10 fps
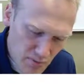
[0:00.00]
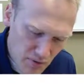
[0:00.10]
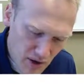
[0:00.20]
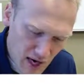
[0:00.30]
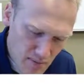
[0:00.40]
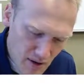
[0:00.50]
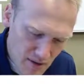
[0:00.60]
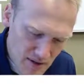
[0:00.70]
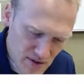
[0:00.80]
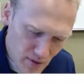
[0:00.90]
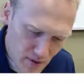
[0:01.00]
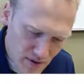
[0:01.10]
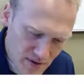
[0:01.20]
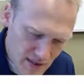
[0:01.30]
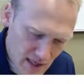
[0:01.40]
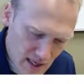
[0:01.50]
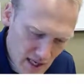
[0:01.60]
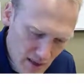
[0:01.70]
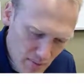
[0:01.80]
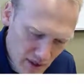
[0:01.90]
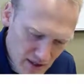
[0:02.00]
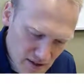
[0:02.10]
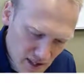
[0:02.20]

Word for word: is the primary source, but